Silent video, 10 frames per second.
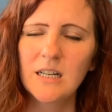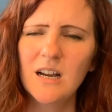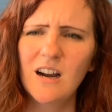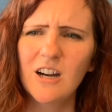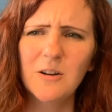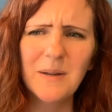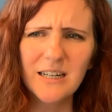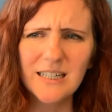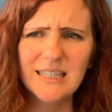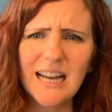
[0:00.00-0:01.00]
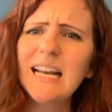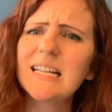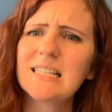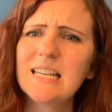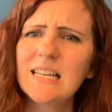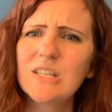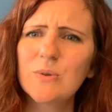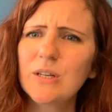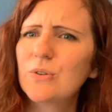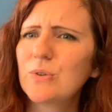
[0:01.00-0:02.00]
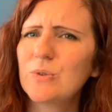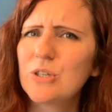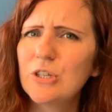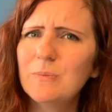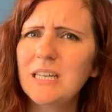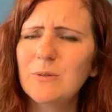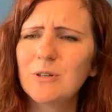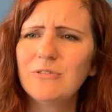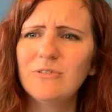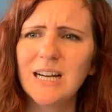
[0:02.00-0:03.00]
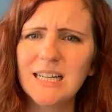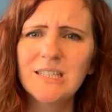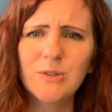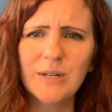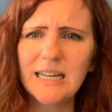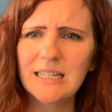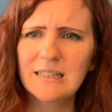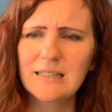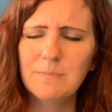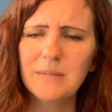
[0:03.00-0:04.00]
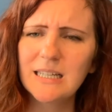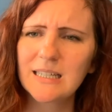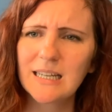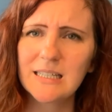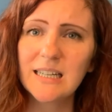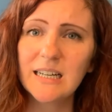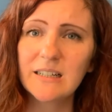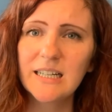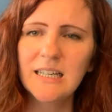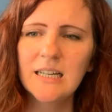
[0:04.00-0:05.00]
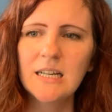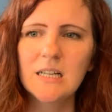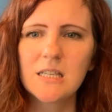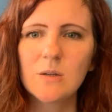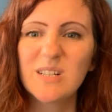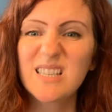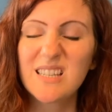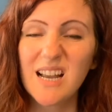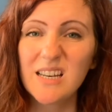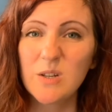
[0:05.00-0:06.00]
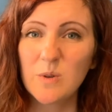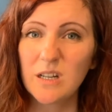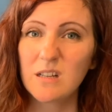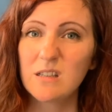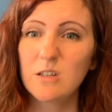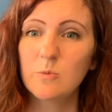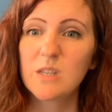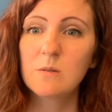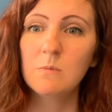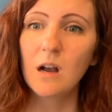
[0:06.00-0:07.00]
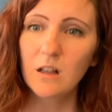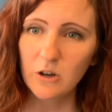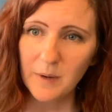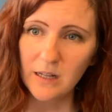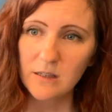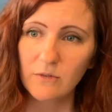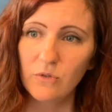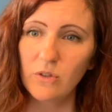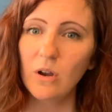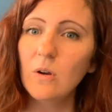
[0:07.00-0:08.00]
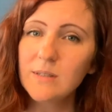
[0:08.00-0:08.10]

Our American diets tend to include too many refined grains, meat, and dairy, so instead you want to consume smaller amounts of those